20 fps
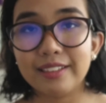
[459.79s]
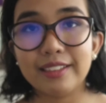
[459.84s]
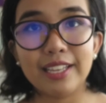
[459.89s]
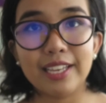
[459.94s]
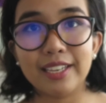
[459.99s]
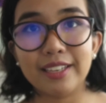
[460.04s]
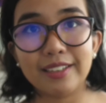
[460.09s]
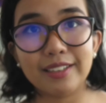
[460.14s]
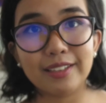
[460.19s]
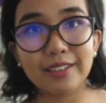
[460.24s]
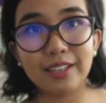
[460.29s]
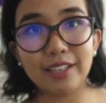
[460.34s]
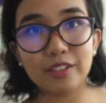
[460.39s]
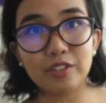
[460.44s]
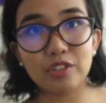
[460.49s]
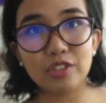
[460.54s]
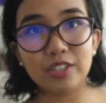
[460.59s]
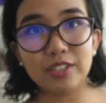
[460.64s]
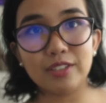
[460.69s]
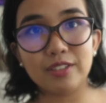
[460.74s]
Like,
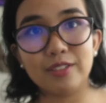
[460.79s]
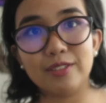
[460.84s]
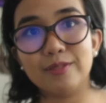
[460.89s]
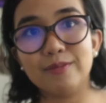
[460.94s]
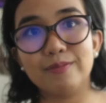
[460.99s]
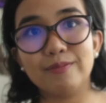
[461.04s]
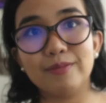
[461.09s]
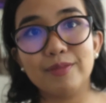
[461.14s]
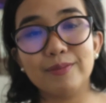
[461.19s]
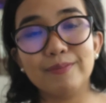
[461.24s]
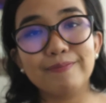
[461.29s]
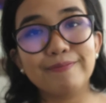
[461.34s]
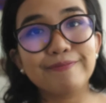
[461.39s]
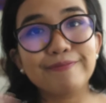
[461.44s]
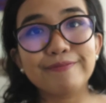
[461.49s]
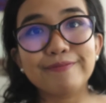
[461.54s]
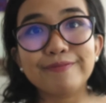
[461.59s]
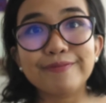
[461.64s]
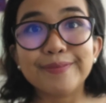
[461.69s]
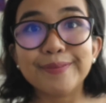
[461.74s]
it's just,
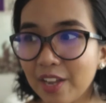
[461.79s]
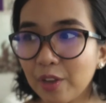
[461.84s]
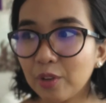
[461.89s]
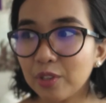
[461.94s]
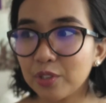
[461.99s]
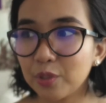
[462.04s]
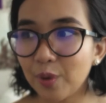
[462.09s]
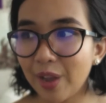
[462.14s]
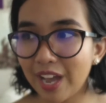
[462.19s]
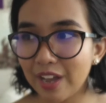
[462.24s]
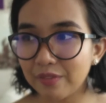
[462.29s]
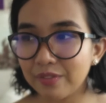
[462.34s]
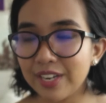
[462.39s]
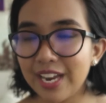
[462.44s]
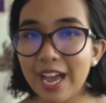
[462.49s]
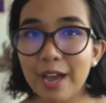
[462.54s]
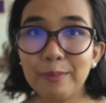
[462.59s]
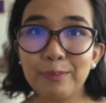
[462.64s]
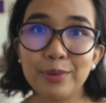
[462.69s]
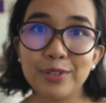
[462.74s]
I also have an
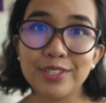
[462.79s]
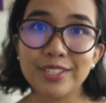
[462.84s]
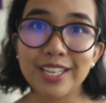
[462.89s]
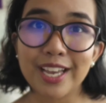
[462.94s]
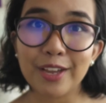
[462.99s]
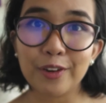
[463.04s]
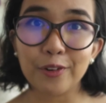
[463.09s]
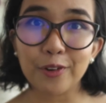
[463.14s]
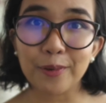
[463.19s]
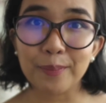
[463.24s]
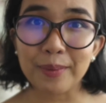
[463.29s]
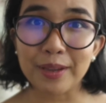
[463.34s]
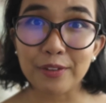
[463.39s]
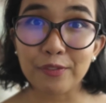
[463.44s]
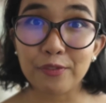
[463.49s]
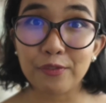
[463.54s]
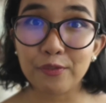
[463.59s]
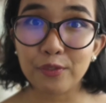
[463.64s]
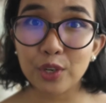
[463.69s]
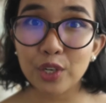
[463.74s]
ampersand on my
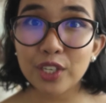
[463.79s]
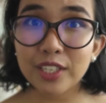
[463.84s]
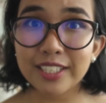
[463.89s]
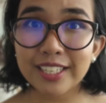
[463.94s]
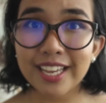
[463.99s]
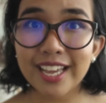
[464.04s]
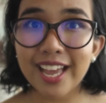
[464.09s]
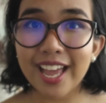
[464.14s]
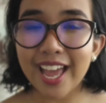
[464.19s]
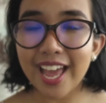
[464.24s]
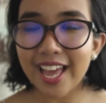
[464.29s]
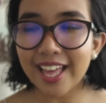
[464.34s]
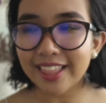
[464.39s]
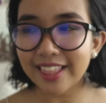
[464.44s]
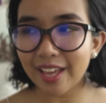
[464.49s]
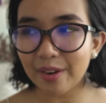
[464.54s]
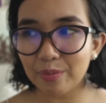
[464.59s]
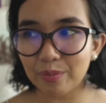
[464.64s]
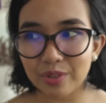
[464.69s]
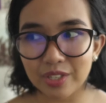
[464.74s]
foot,
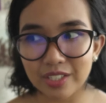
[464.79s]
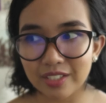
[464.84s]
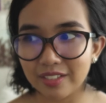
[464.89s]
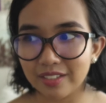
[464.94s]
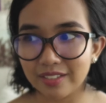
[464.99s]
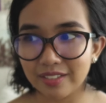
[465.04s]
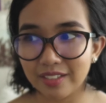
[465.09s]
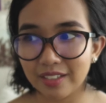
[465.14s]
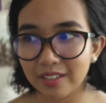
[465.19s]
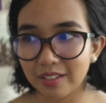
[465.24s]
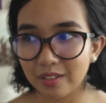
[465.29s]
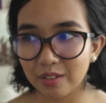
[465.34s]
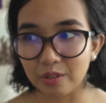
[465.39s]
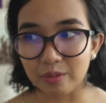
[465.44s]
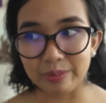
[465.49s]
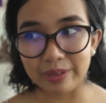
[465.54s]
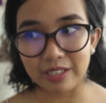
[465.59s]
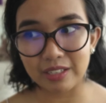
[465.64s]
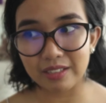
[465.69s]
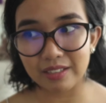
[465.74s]
and that one,
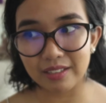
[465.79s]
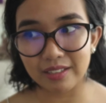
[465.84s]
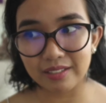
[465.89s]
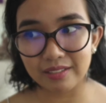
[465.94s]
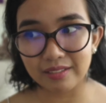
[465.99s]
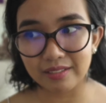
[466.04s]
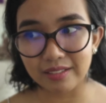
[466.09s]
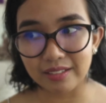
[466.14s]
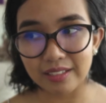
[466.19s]
oh my god.